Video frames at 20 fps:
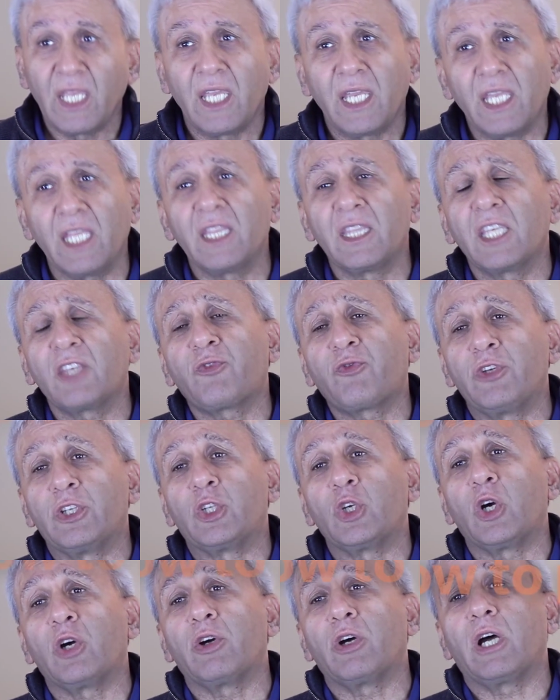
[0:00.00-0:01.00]
In this
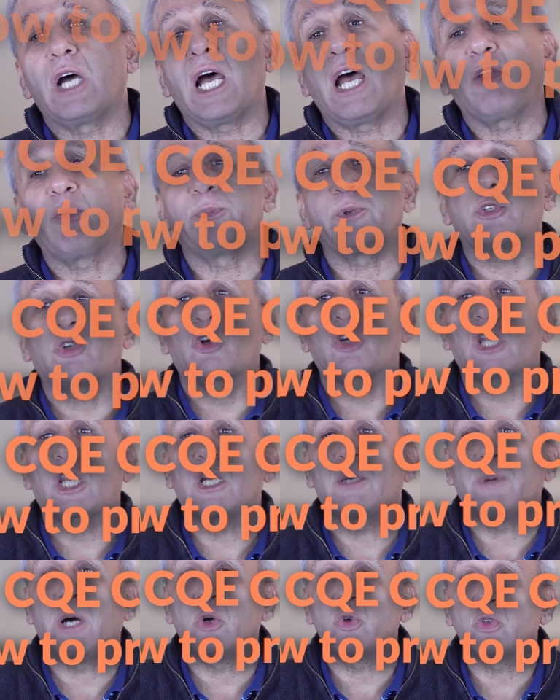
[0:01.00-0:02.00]
video, I'll be talking
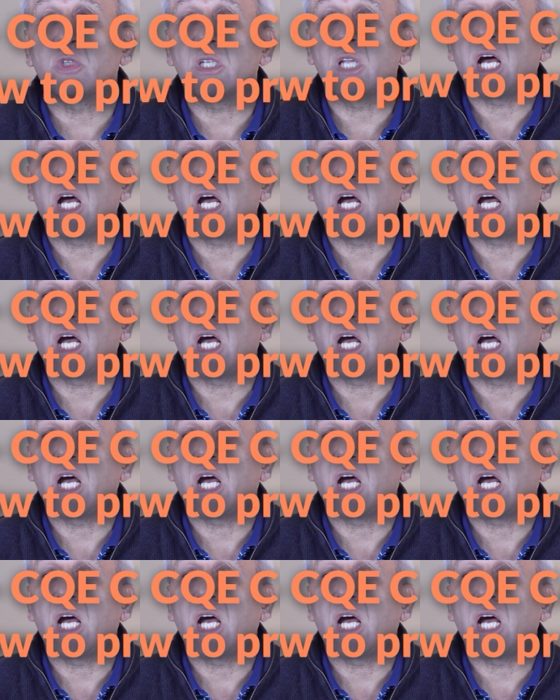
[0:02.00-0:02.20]
about